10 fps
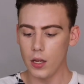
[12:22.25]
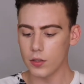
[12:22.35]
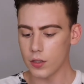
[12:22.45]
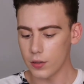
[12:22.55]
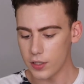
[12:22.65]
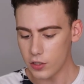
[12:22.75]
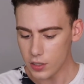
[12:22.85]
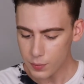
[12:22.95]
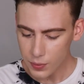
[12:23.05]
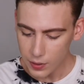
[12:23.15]
So let's
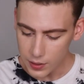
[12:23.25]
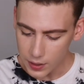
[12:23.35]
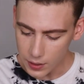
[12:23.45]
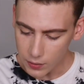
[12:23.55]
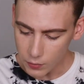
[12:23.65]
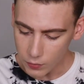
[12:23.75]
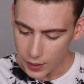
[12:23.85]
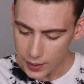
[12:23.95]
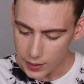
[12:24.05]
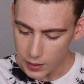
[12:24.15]
just put it
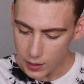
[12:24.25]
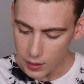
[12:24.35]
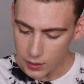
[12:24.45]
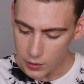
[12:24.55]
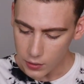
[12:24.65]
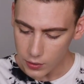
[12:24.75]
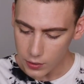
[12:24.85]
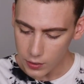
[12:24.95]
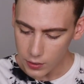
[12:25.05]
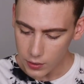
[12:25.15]
right
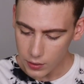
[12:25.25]
under.